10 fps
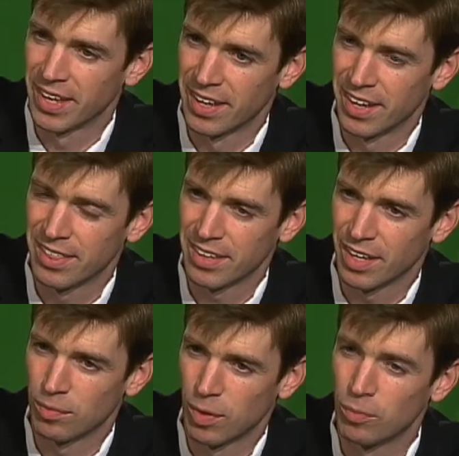Yeah, I
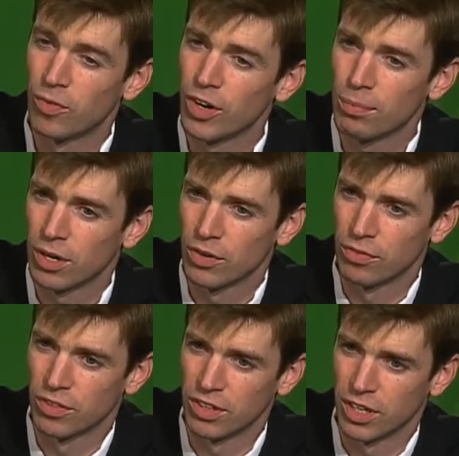think I'm, I'm very proud
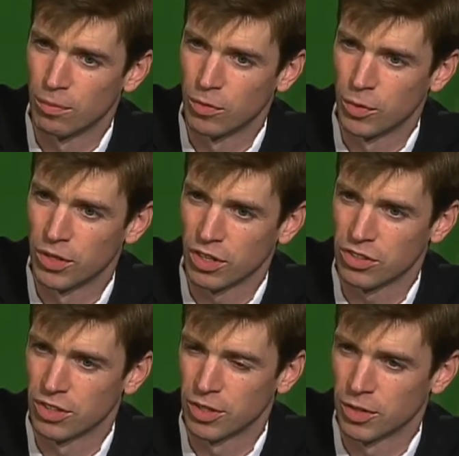of the um, the
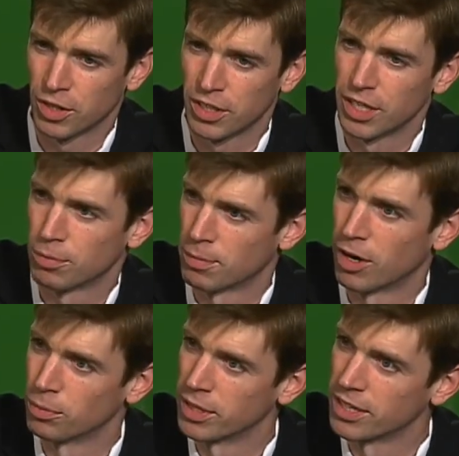reduction, the, the cleaning up the
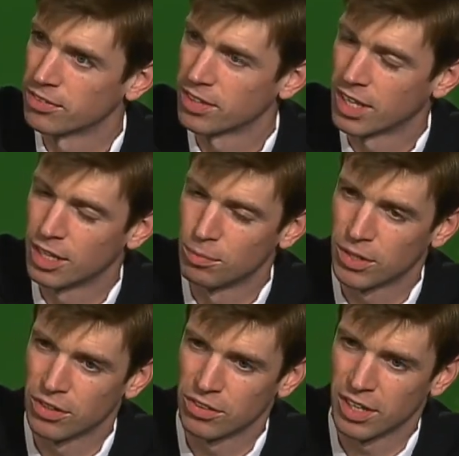power plants, um,
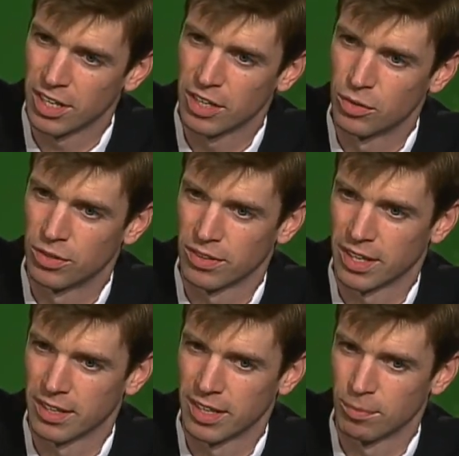because I, I do think
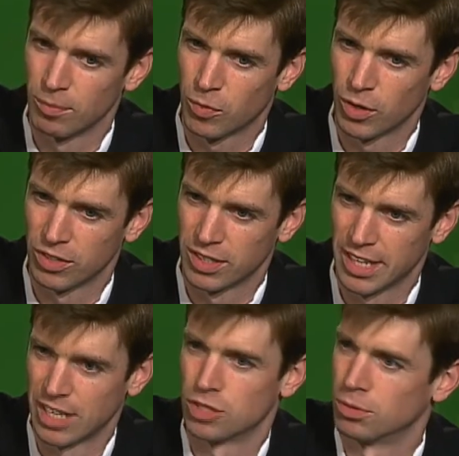that that creates a
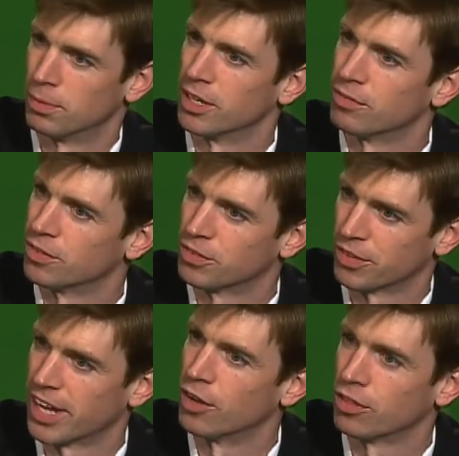tangible benefit for
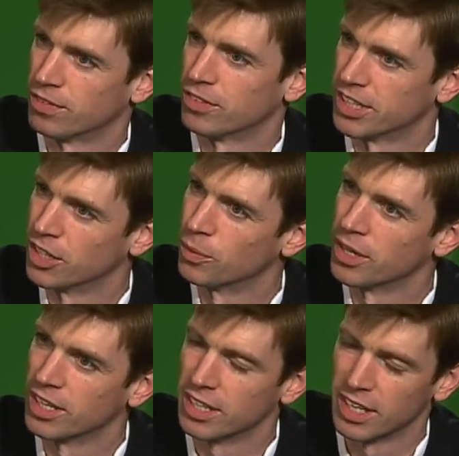the health of every
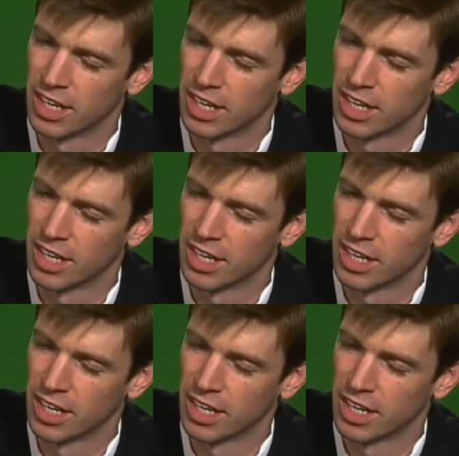Delawarean.